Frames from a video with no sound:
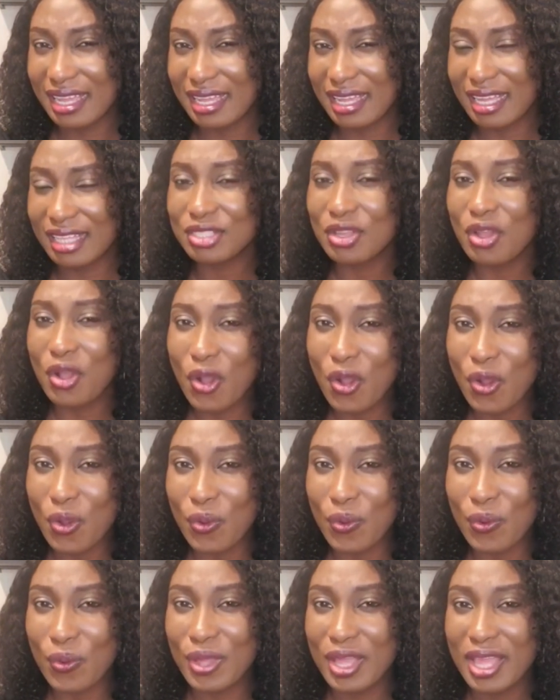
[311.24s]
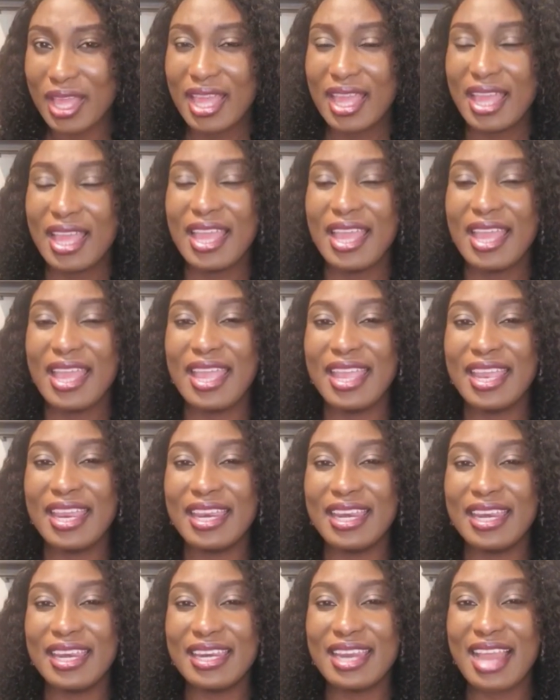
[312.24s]
at all.
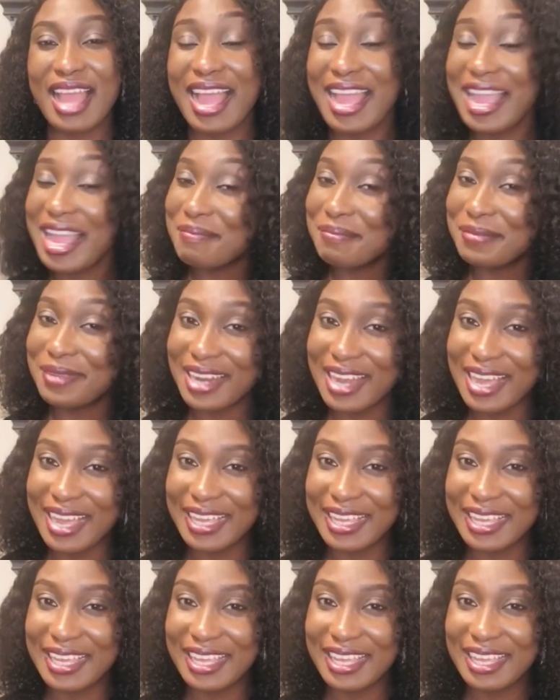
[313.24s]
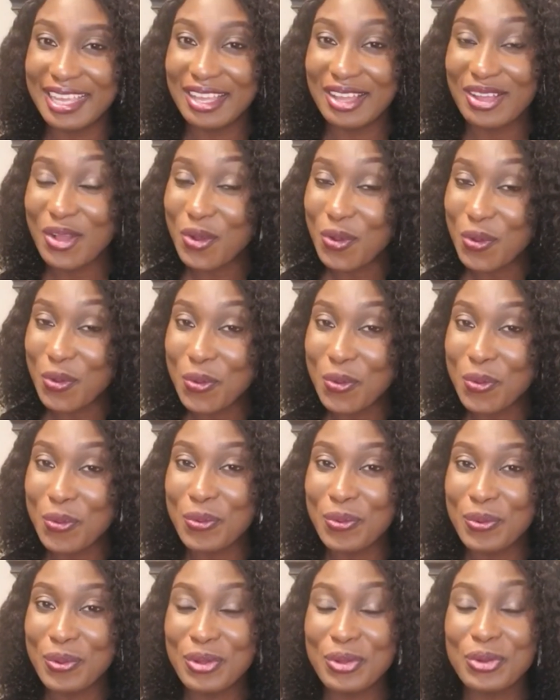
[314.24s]
And I am like, oh,
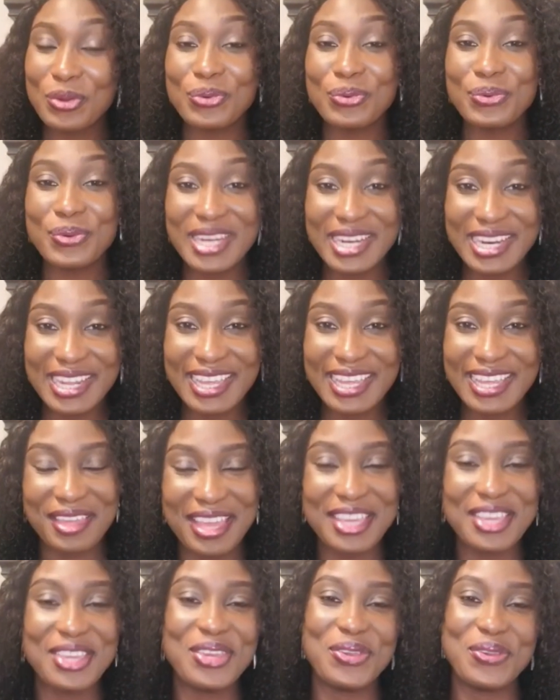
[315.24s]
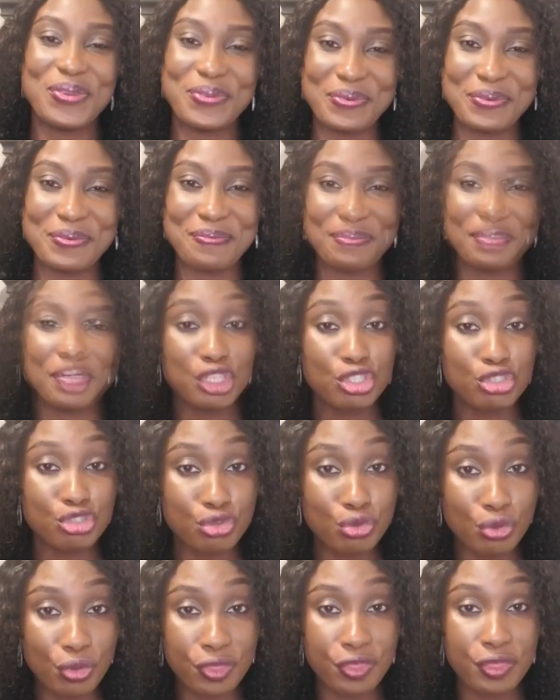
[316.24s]
really? Thank you. But the
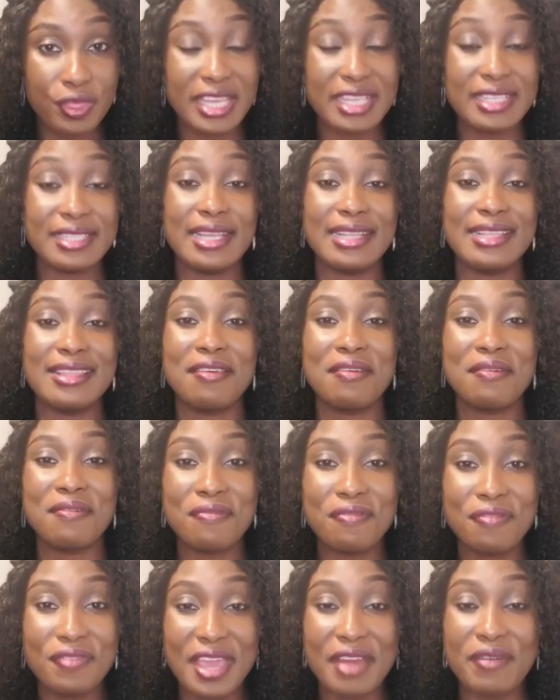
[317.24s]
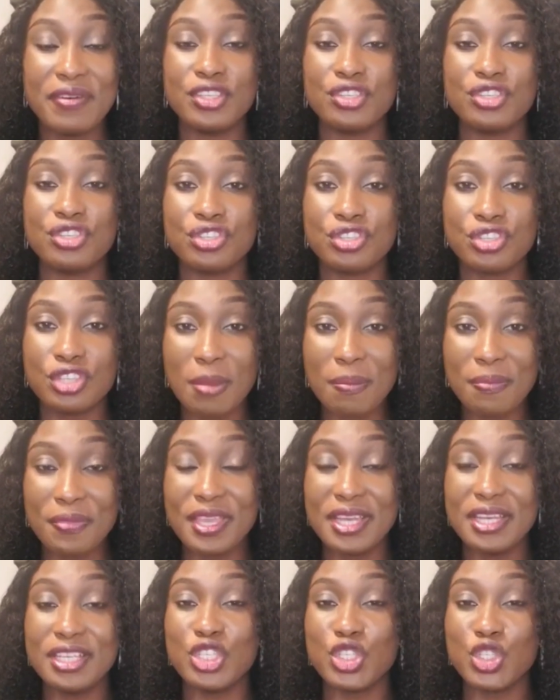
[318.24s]
truth is that there is
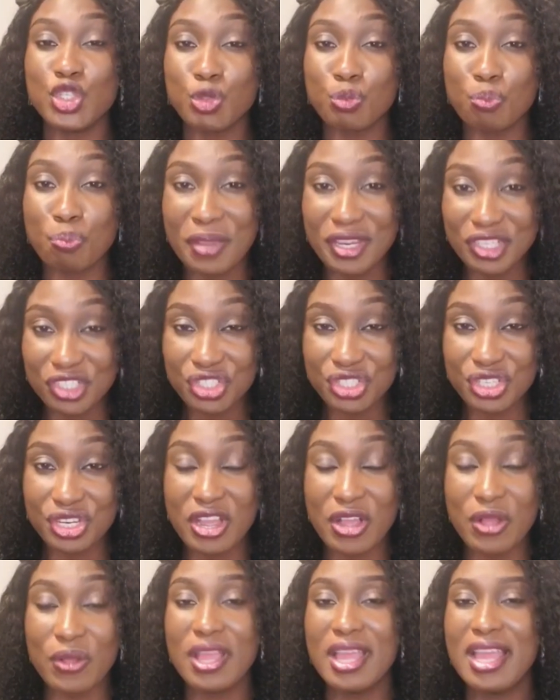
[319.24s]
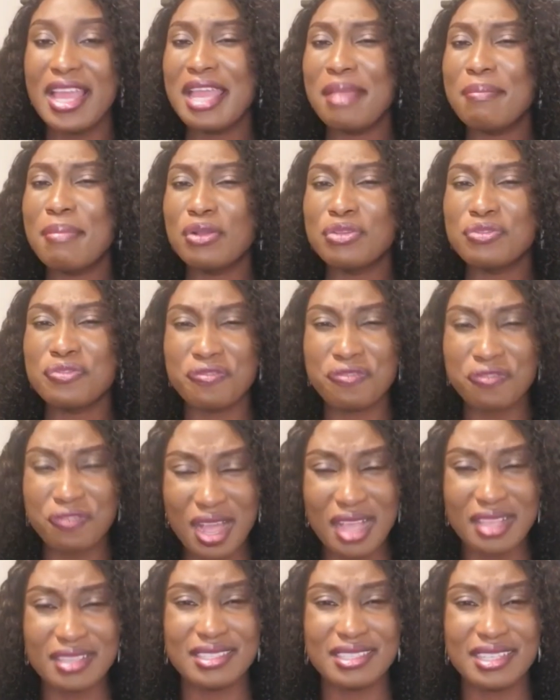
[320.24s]
something special about
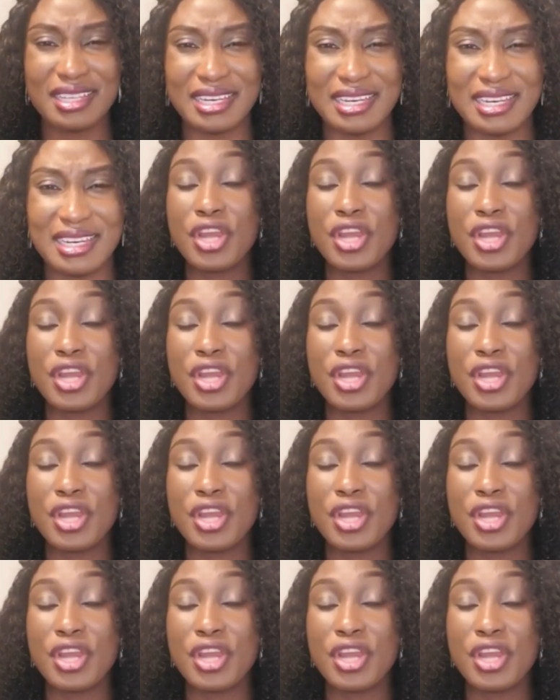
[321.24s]
fasting.